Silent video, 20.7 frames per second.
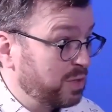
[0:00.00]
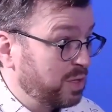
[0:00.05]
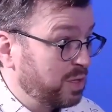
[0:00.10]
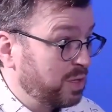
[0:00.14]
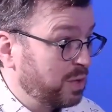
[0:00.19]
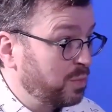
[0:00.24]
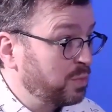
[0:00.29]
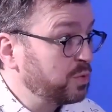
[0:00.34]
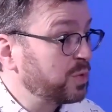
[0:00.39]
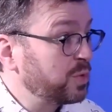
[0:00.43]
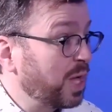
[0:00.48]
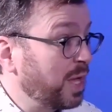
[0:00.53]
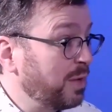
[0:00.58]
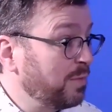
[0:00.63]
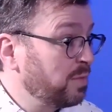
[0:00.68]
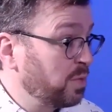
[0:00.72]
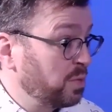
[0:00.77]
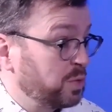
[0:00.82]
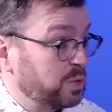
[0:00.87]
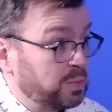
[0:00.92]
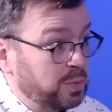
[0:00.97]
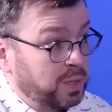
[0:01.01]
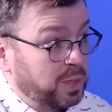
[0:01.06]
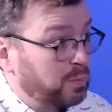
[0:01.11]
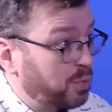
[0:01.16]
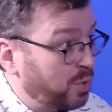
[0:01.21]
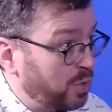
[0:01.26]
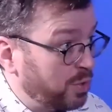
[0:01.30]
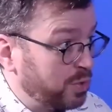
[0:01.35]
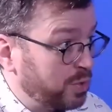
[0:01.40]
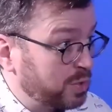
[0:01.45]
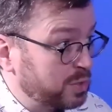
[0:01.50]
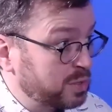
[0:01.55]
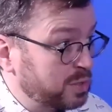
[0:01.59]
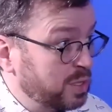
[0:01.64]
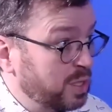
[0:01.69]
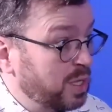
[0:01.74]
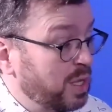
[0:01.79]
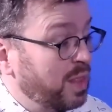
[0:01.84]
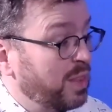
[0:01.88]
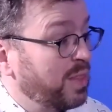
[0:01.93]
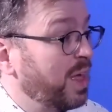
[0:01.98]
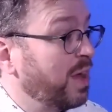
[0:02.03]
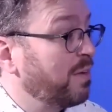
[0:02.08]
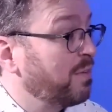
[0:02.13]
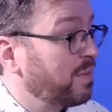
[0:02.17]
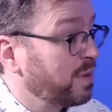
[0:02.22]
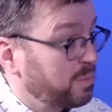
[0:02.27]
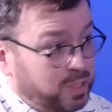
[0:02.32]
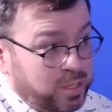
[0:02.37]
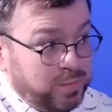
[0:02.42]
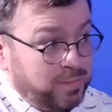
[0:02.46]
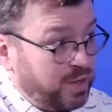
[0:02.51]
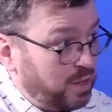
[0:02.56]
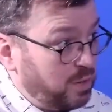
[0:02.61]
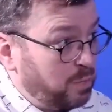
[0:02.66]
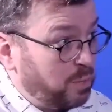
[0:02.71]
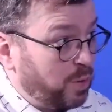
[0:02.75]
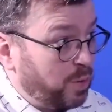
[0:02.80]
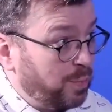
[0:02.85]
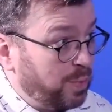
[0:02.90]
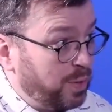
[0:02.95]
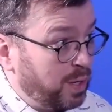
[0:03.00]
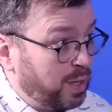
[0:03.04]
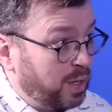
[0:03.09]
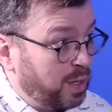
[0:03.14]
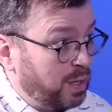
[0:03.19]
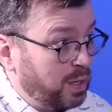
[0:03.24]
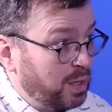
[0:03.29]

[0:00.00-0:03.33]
And once we get influence around products, then they become very popular.